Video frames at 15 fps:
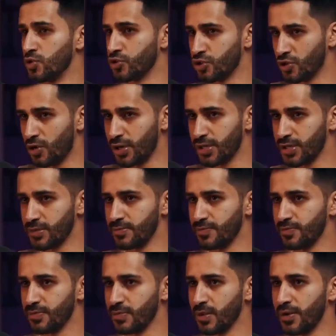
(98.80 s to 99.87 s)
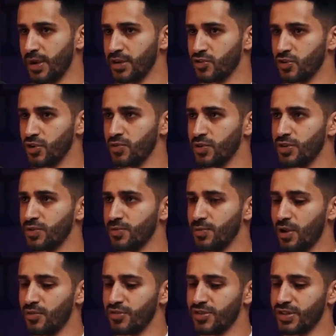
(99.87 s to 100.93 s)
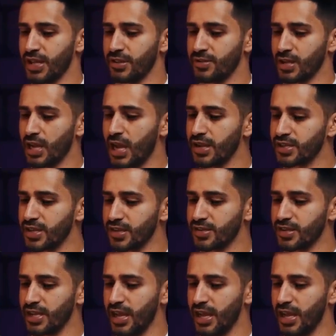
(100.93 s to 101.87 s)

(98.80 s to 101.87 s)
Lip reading: a chart, right? So you need to understand the context